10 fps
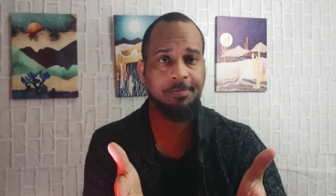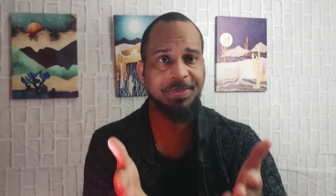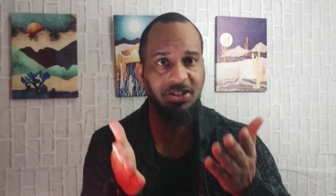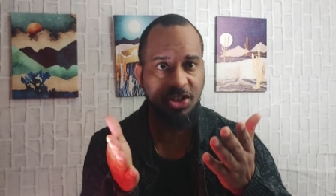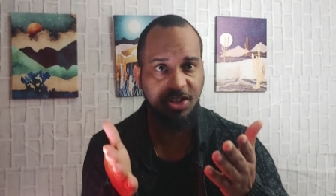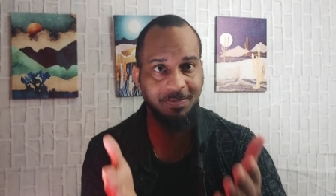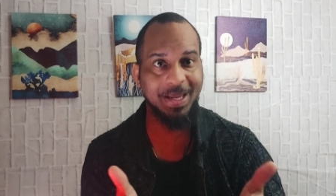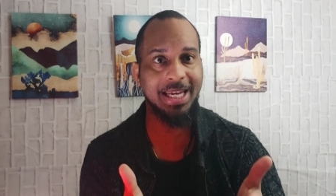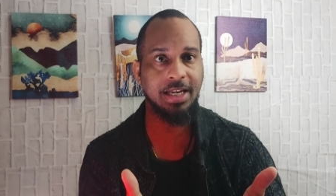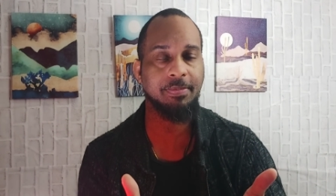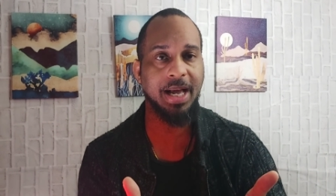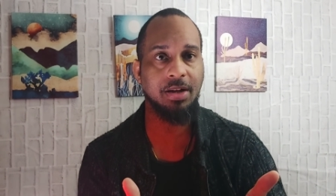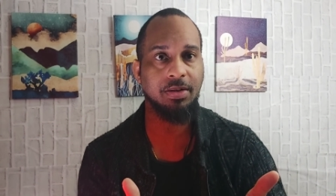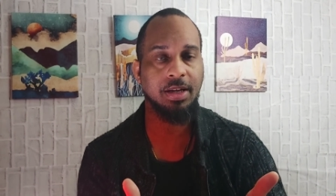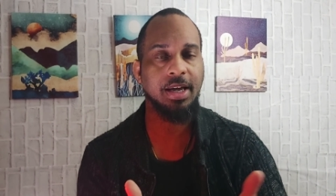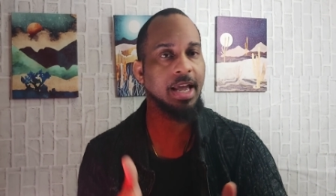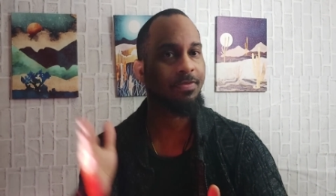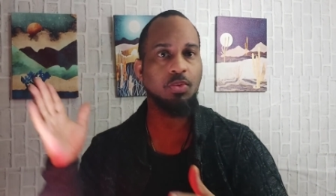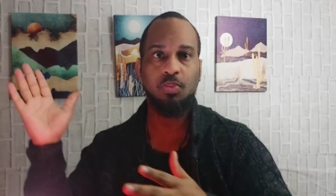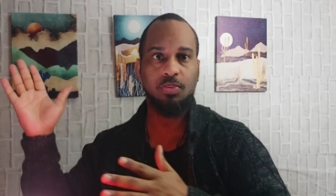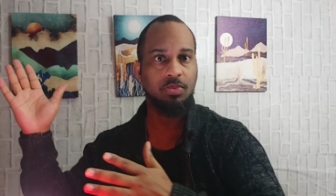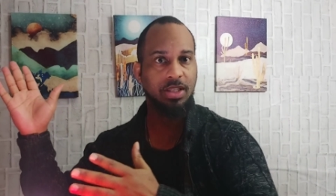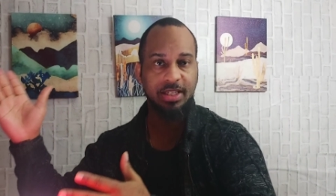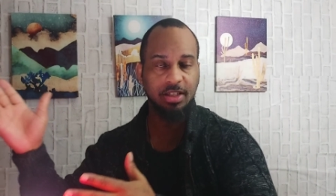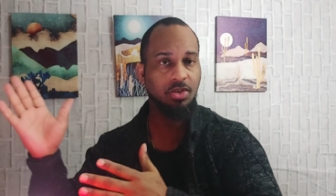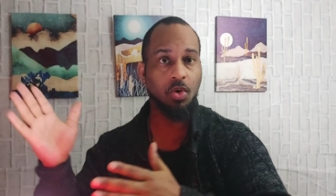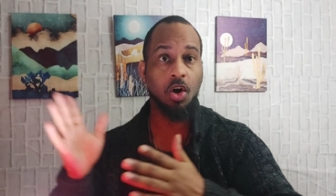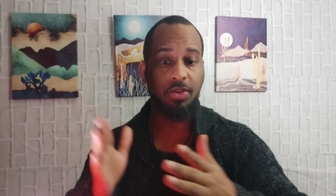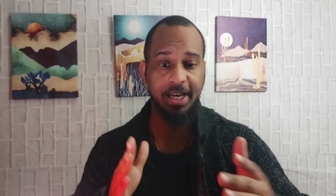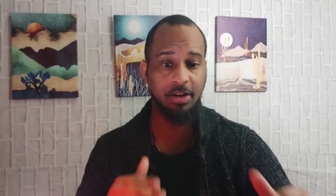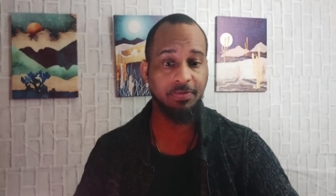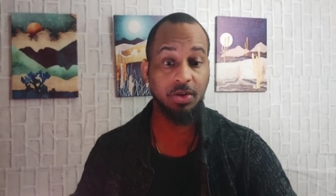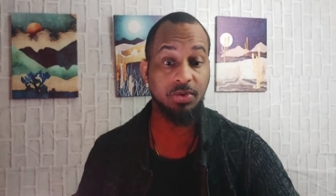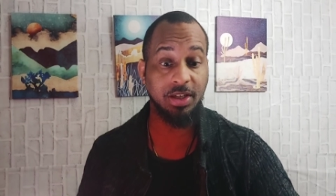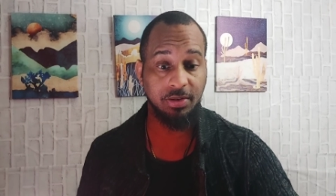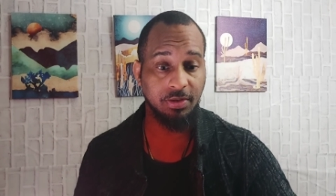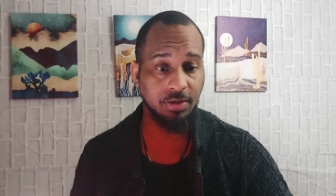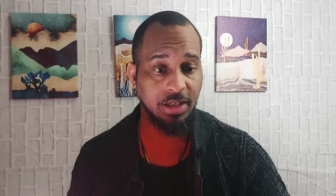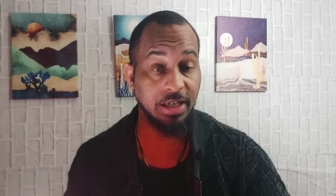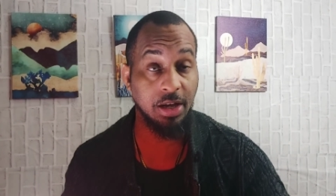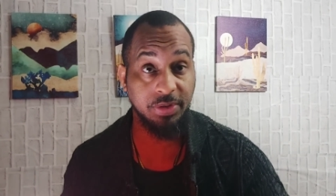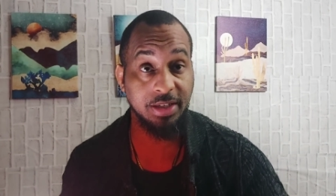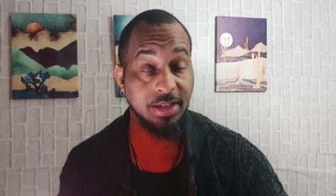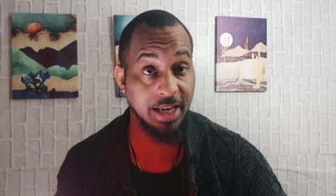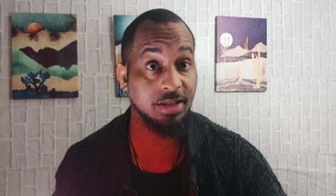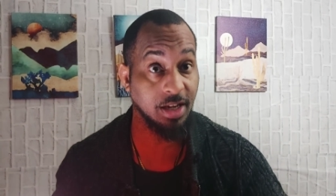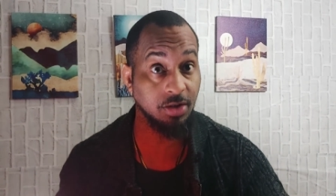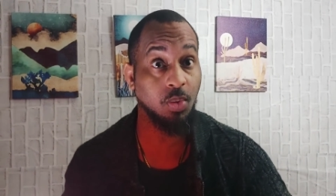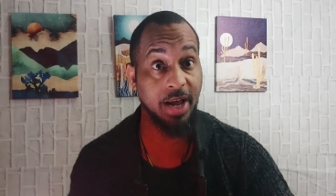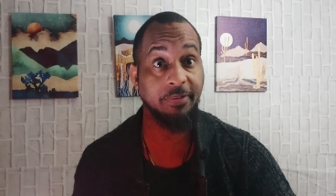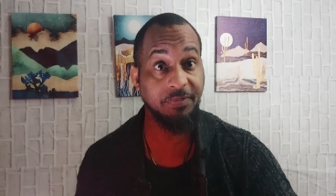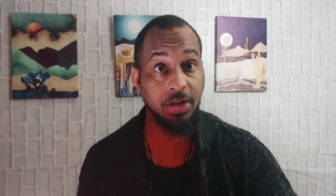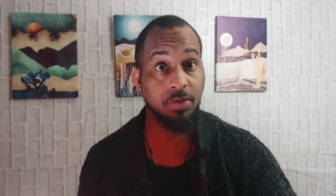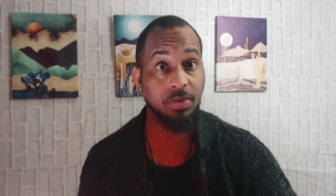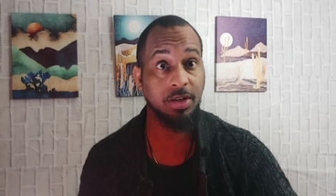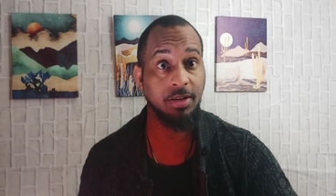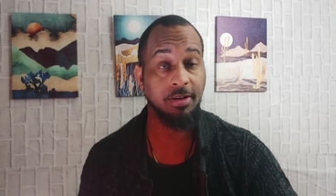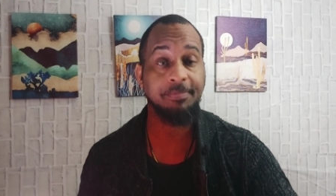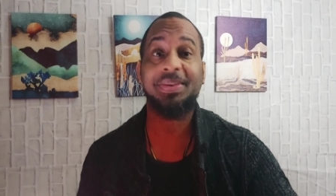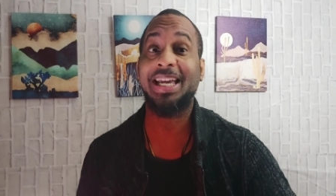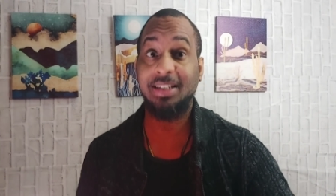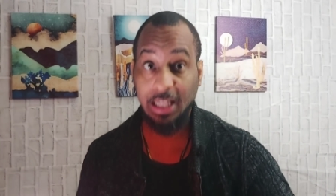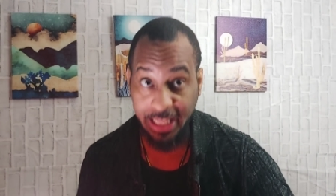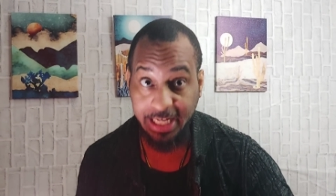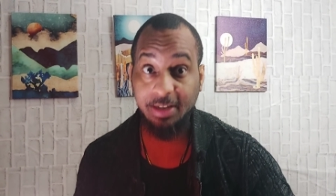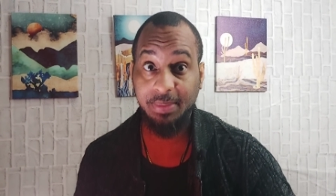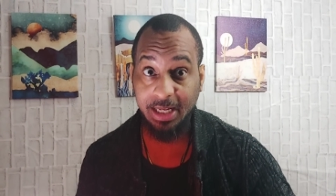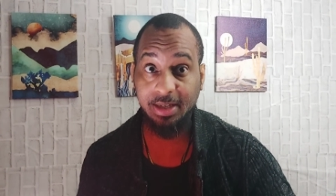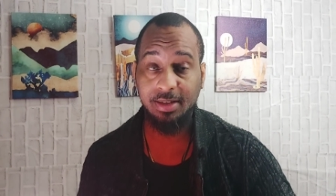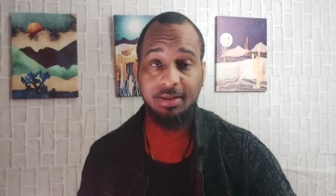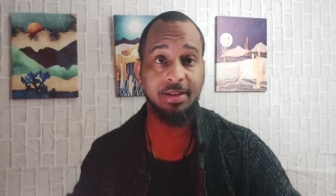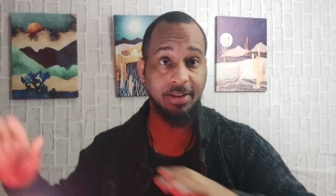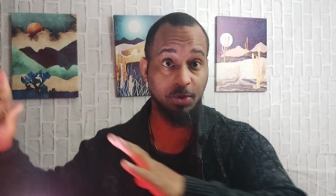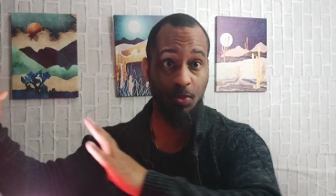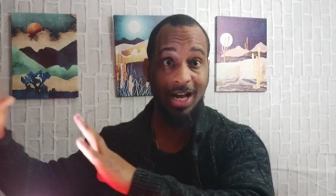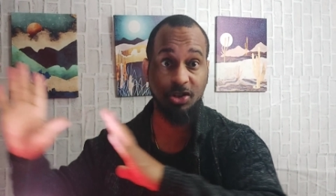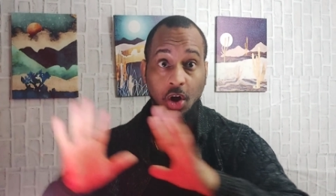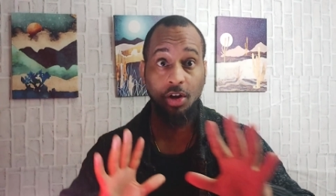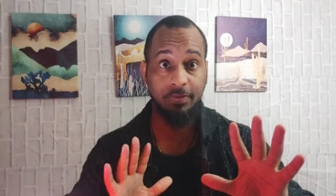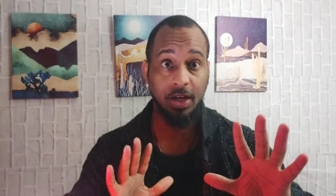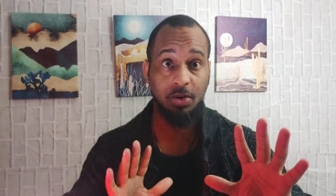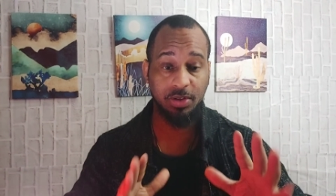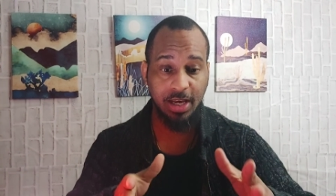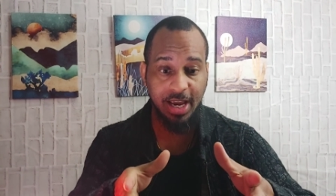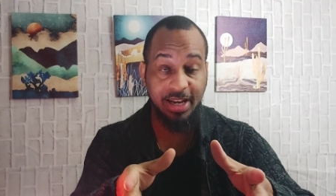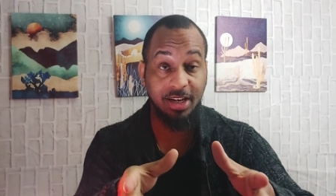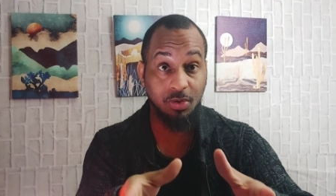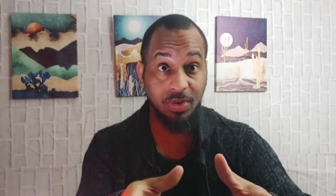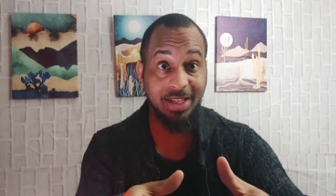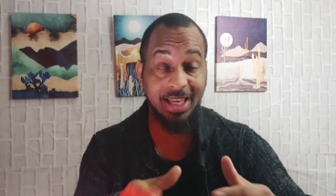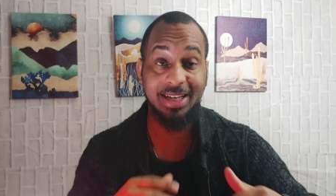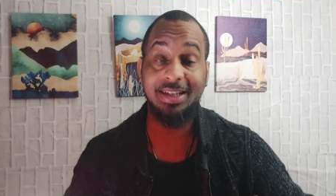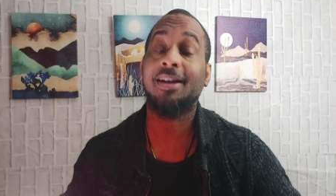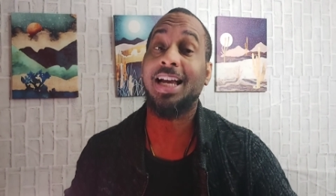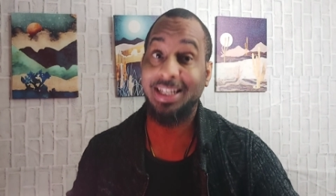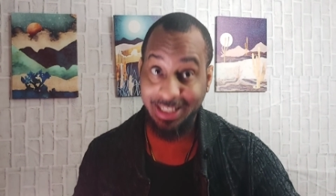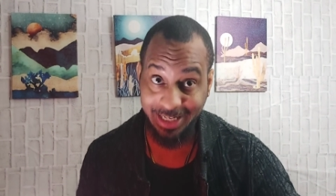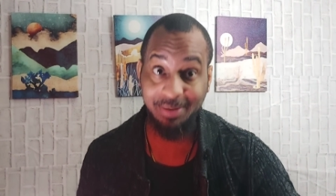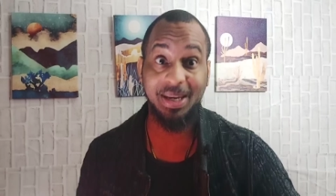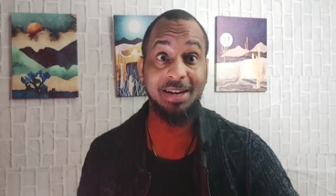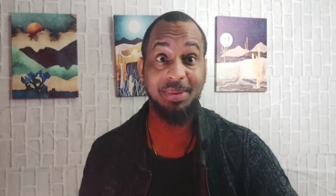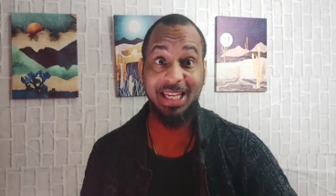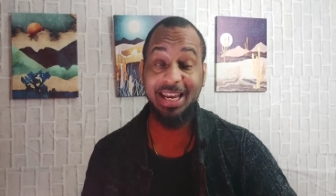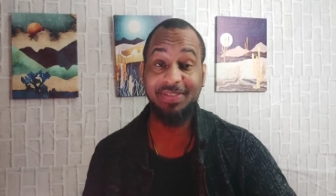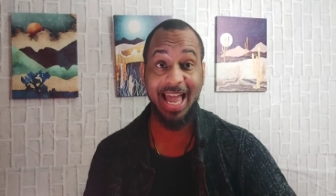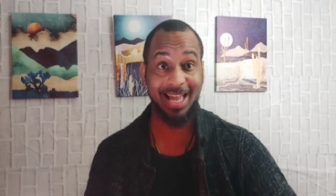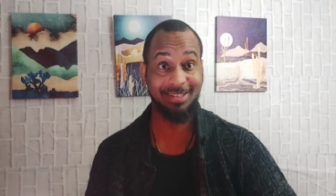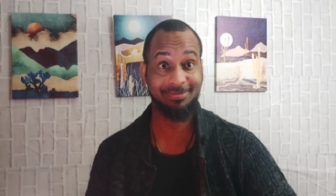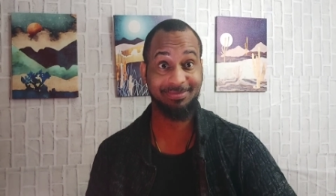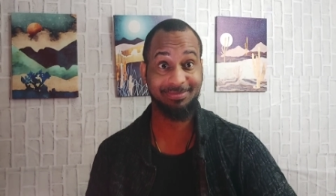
that she's speaking about. If you listen to all the interviews, and Denelle Dixon has done quite a few, it's leading me, if you watch all of those and then you read this, it's leading me to believe that,